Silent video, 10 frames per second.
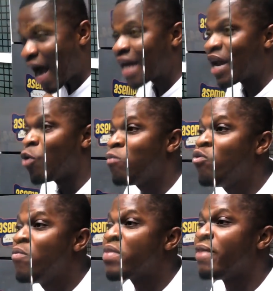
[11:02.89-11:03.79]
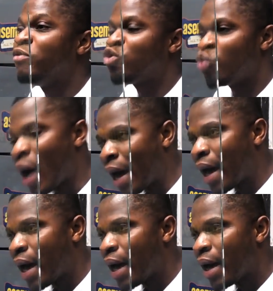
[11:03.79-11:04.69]
And I will boom rebisua.
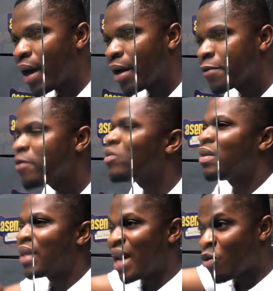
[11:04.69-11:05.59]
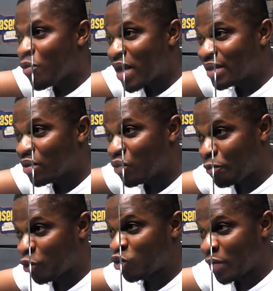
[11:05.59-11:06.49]
Nana come here say
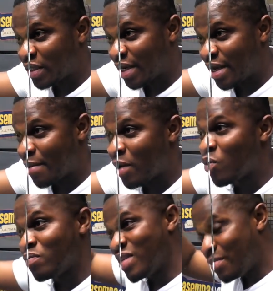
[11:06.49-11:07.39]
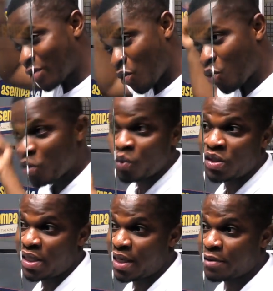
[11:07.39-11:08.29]
report no be send am. Minim say okoi
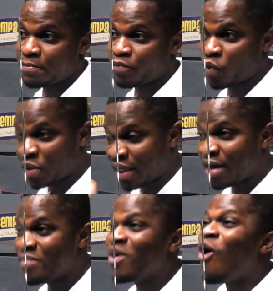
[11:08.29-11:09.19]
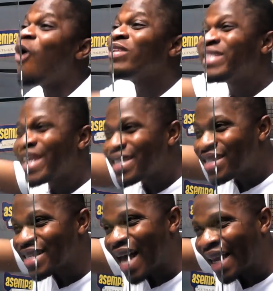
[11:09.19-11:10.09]
wutie. Article on
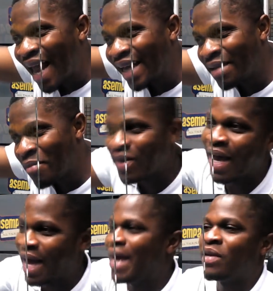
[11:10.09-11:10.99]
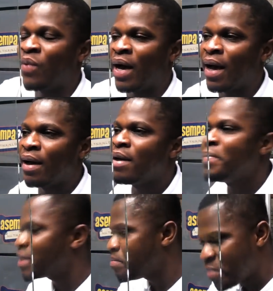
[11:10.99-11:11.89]
Texas line am na kind wa.
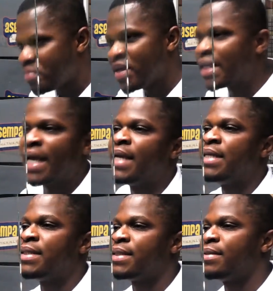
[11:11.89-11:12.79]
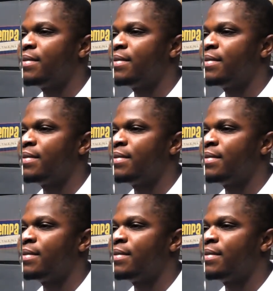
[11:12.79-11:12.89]
Me say me Major NDC.